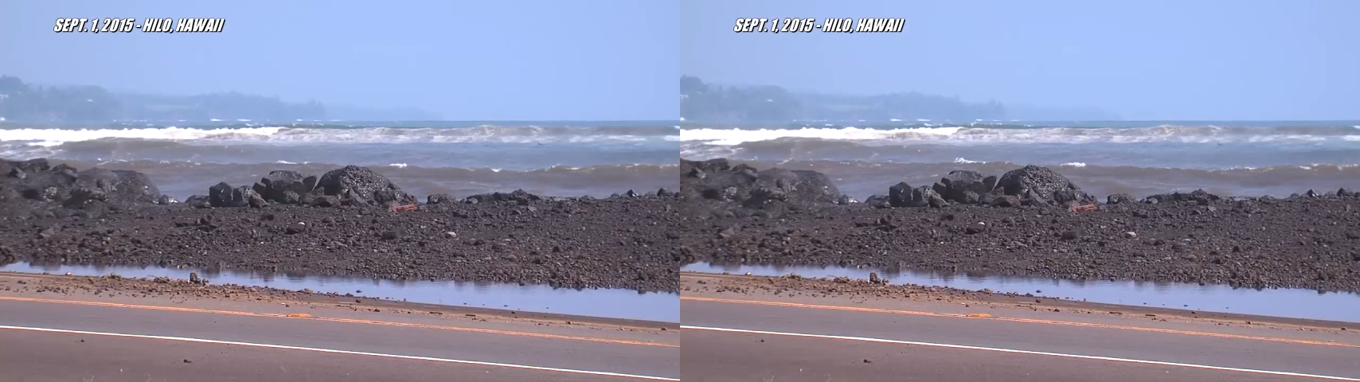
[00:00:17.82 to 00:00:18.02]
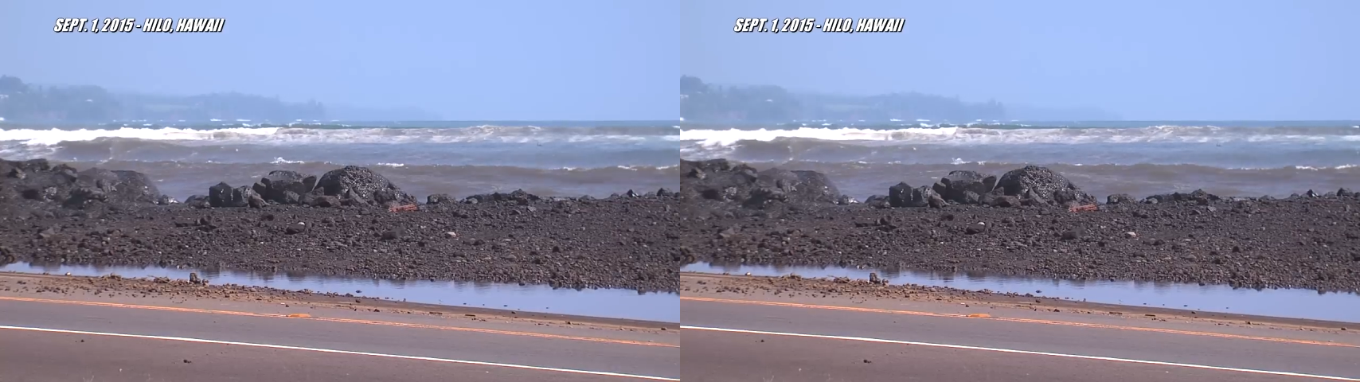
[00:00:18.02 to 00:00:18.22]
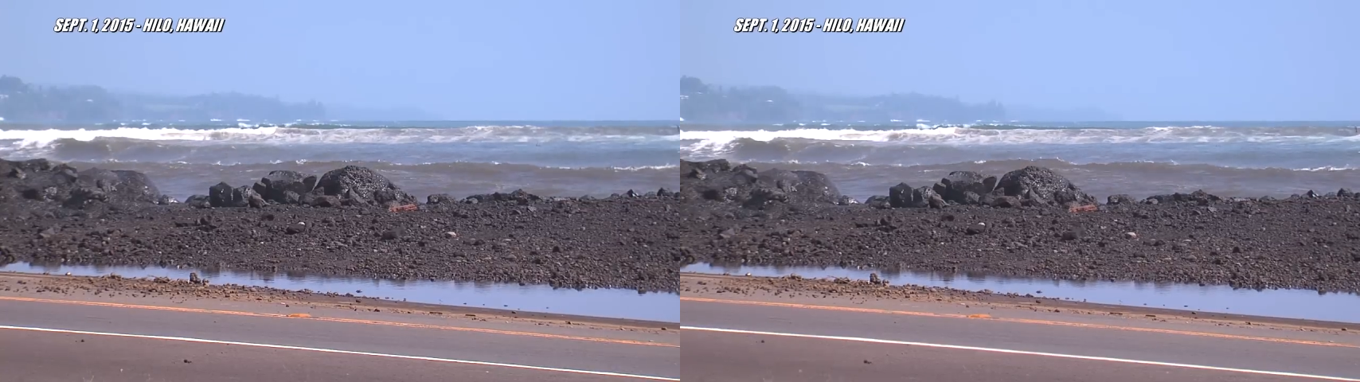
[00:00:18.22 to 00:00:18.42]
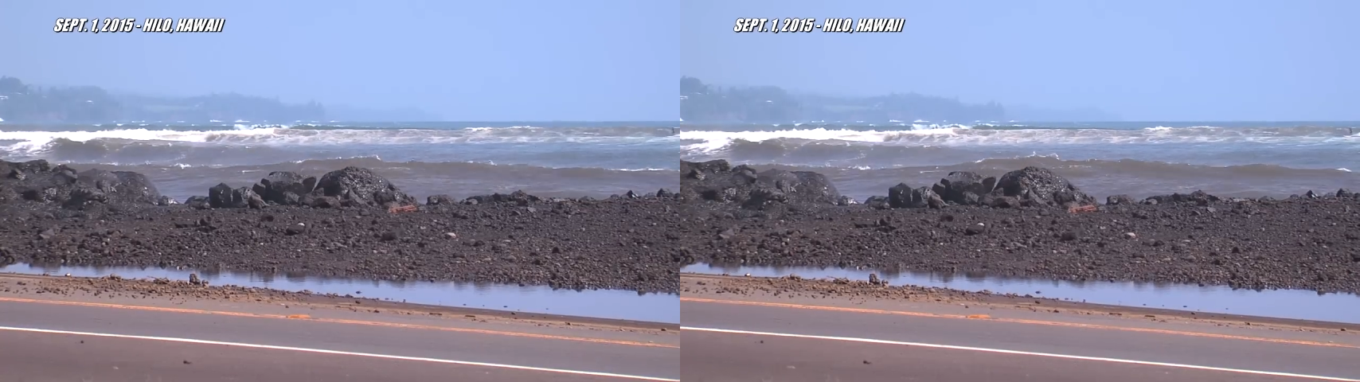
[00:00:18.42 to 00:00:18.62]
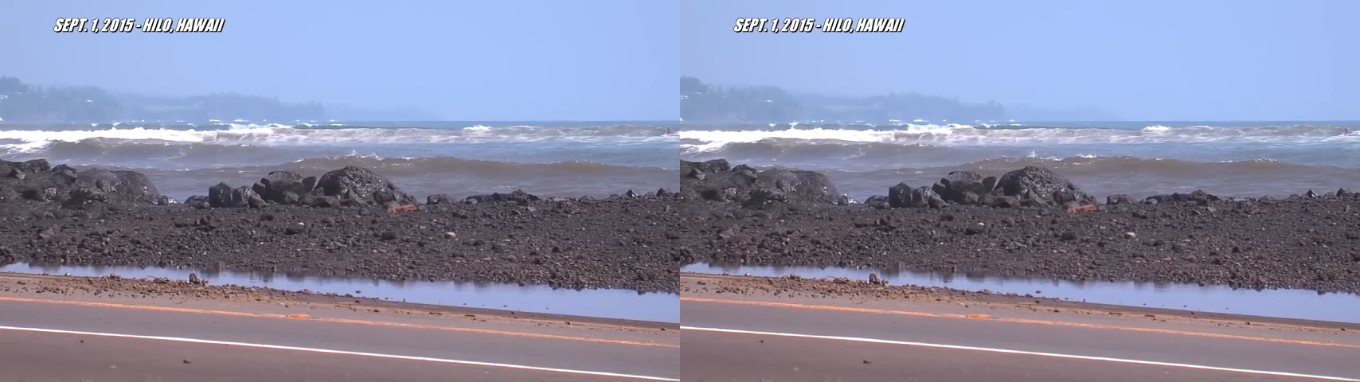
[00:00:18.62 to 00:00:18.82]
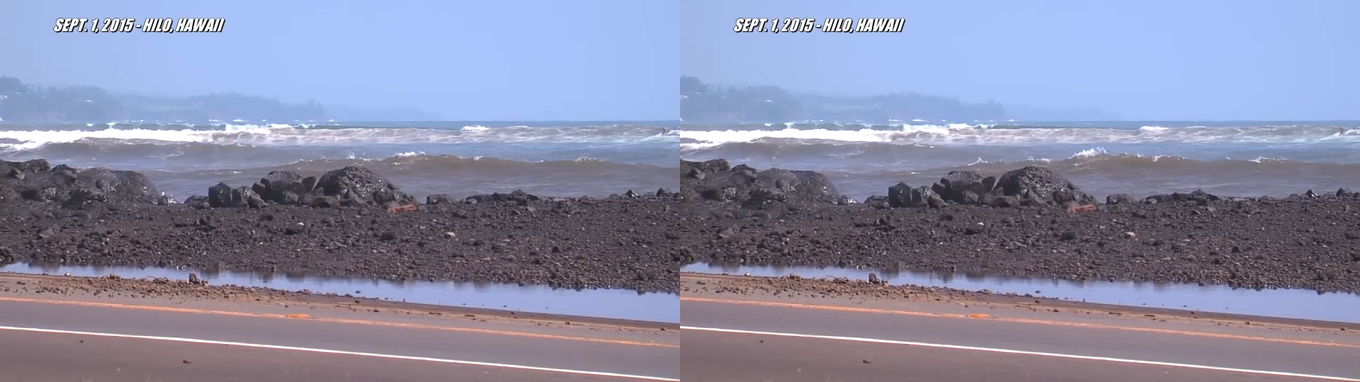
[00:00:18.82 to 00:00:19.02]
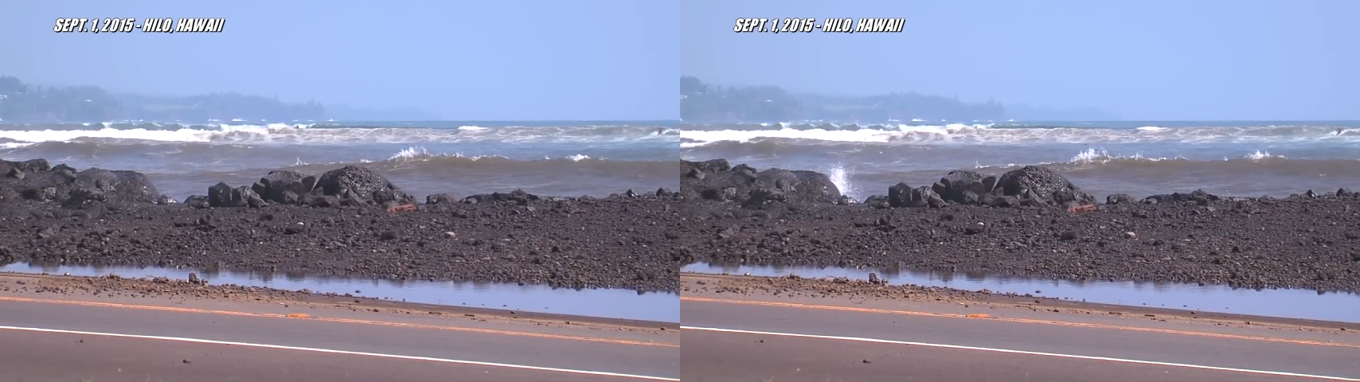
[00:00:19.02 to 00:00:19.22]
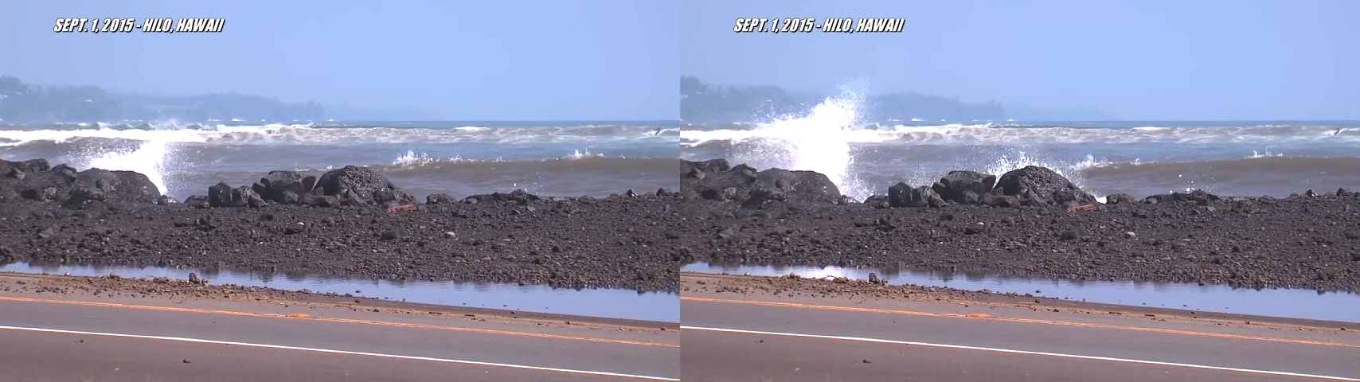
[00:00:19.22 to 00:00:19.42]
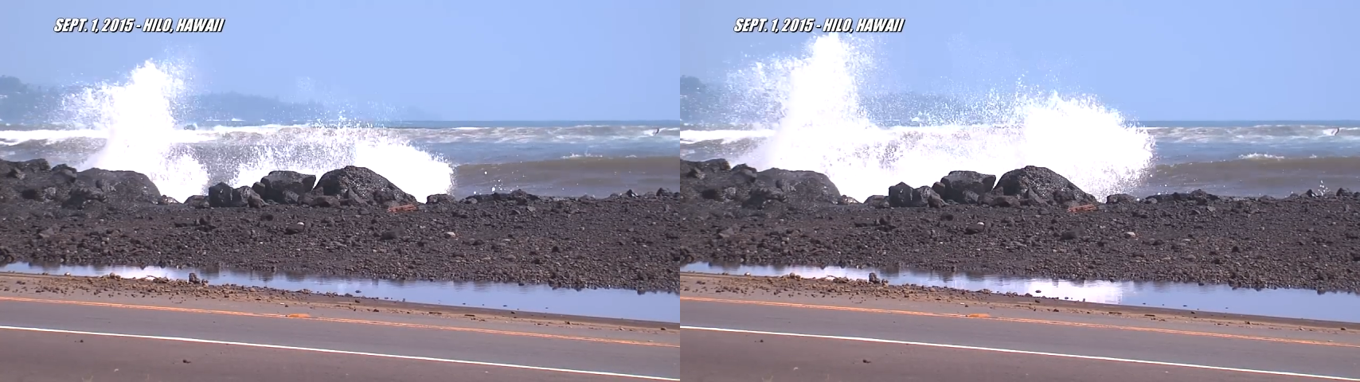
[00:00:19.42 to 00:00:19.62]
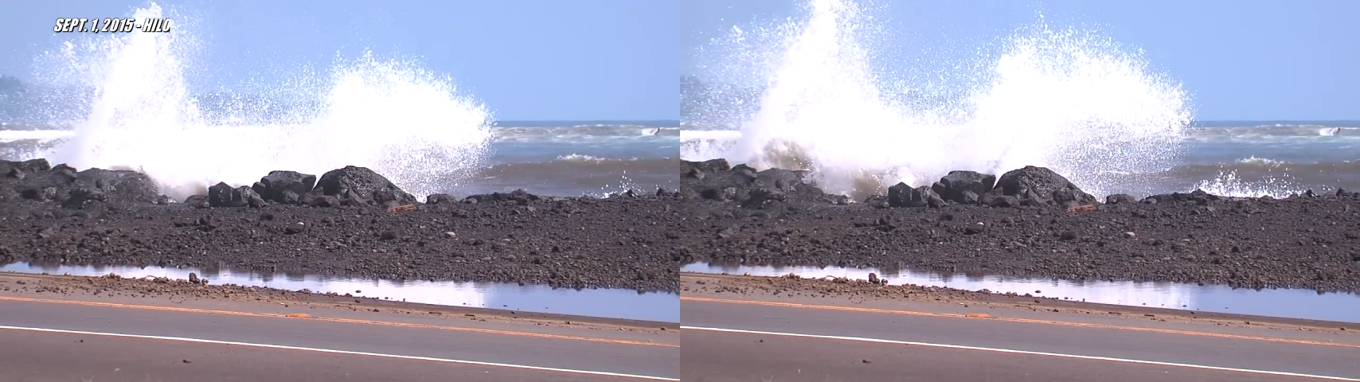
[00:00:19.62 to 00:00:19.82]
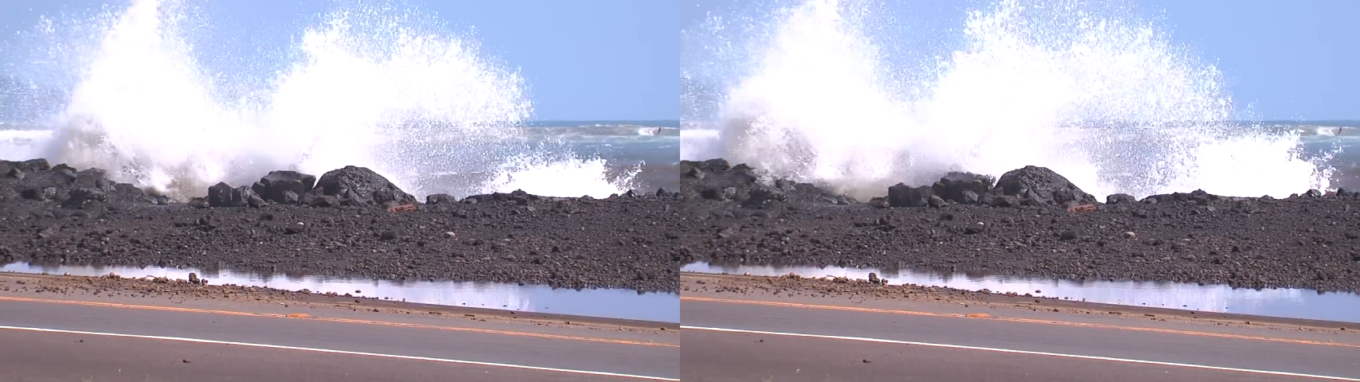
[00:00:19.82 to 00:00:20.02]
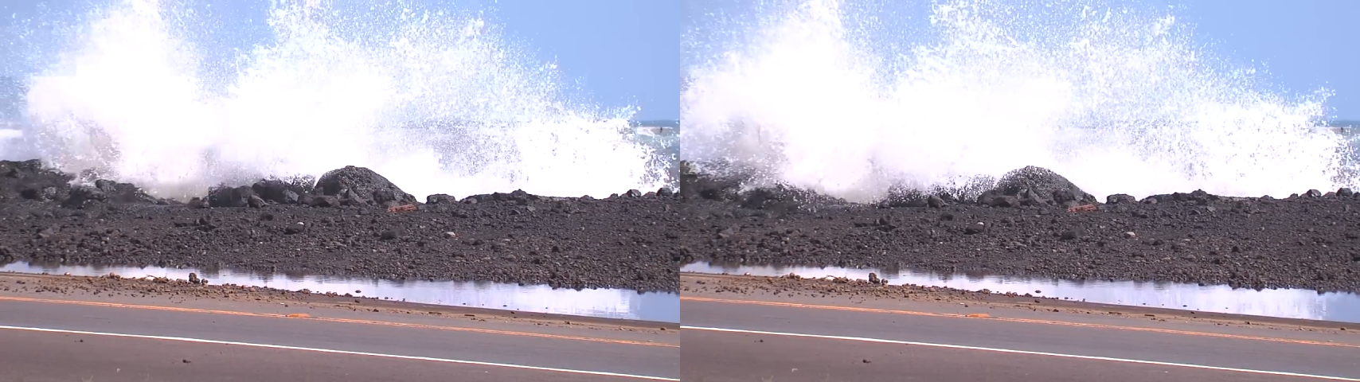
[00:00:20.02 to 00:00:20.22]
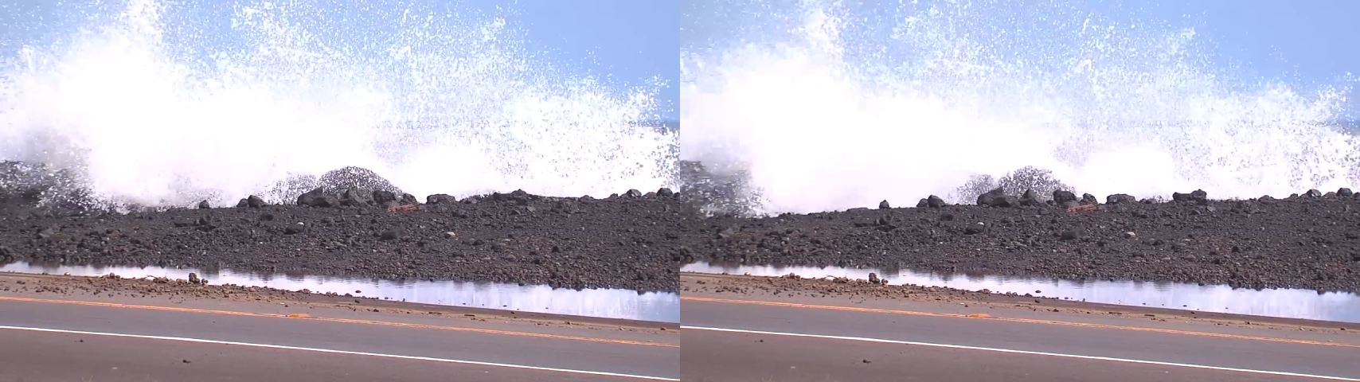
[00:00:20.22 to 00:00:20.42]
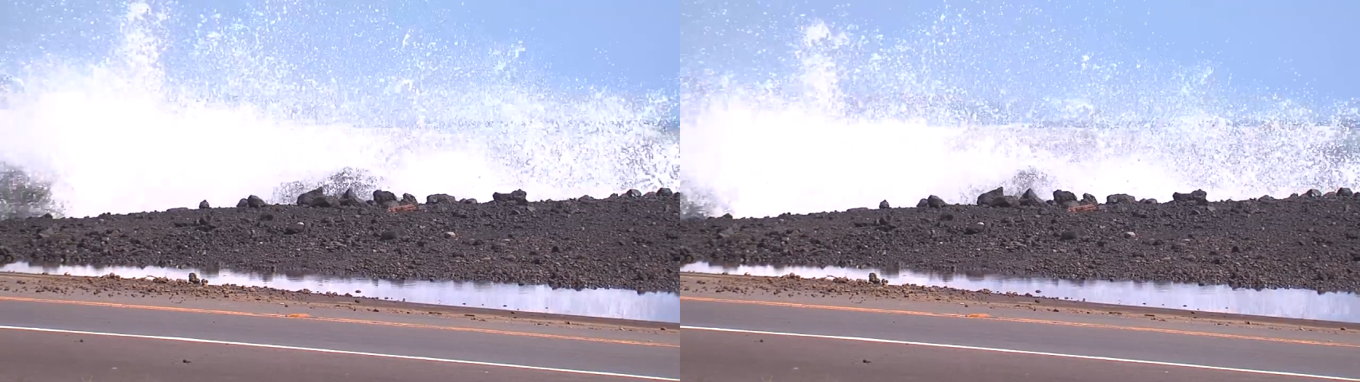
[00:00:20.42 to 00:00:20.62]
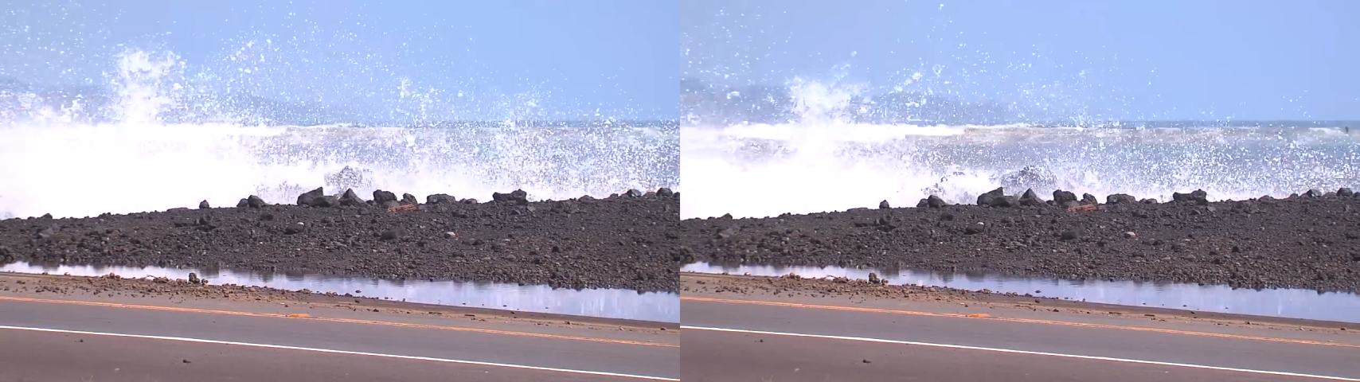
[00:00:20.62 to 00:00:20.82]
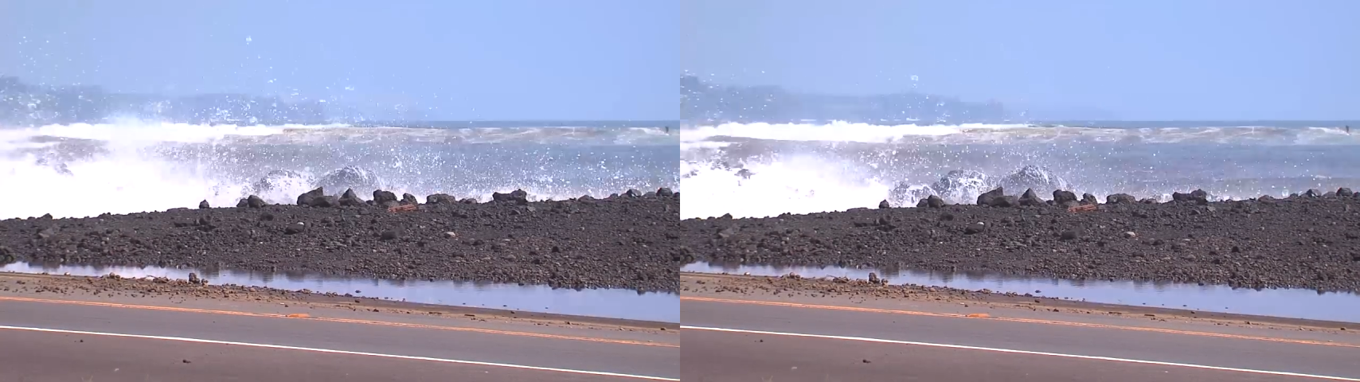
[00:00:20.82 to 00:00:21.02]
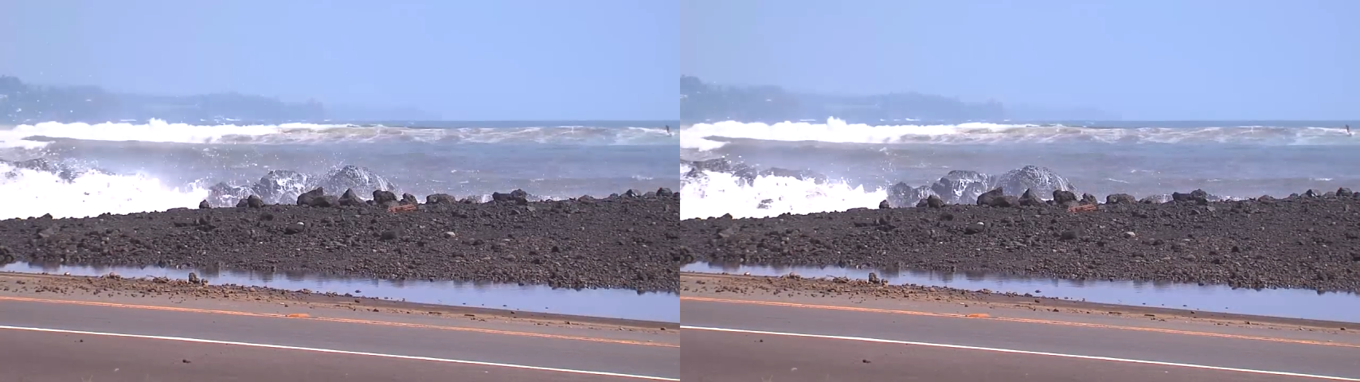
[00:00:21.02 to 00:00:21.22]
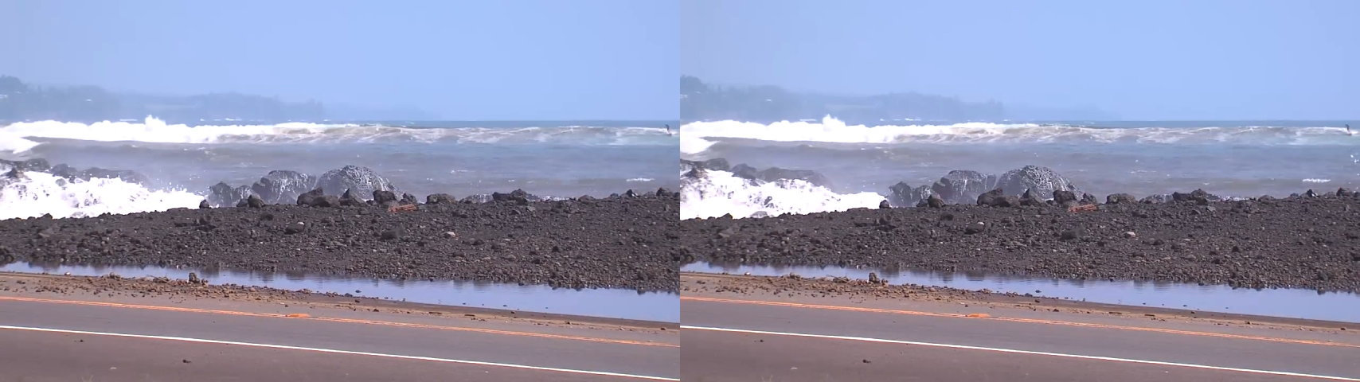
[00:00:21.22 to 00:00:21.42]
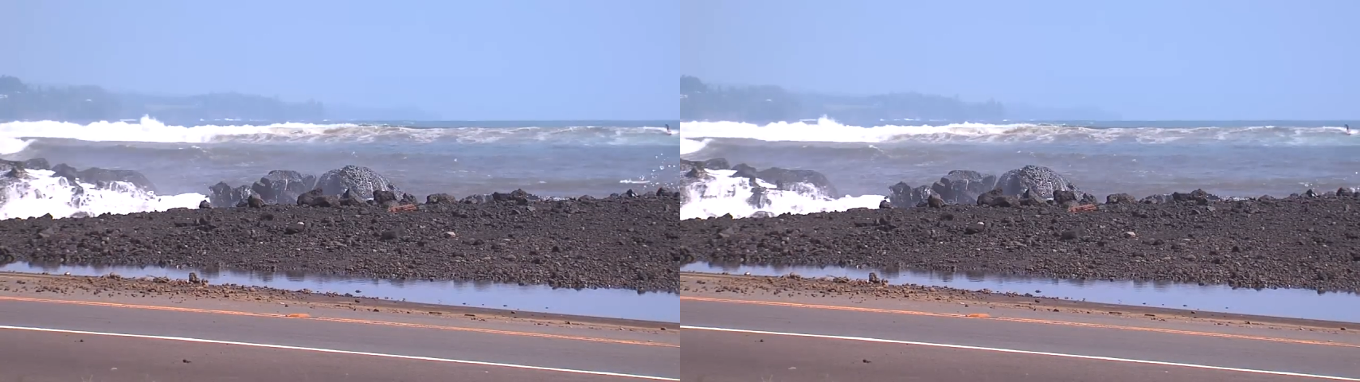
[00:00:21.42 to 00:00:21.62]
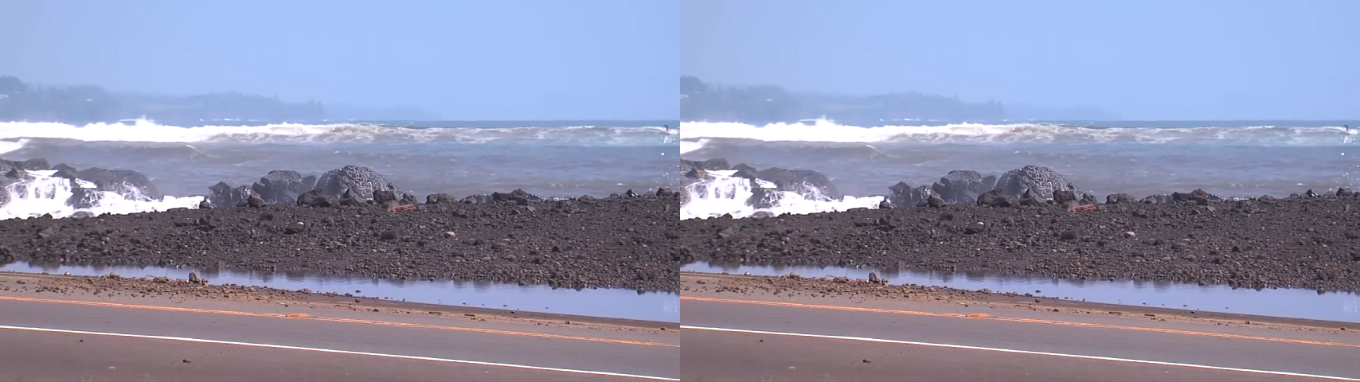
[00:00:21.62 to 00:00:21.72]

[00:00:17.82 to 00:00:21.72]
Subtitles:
[unreadable: no face in view]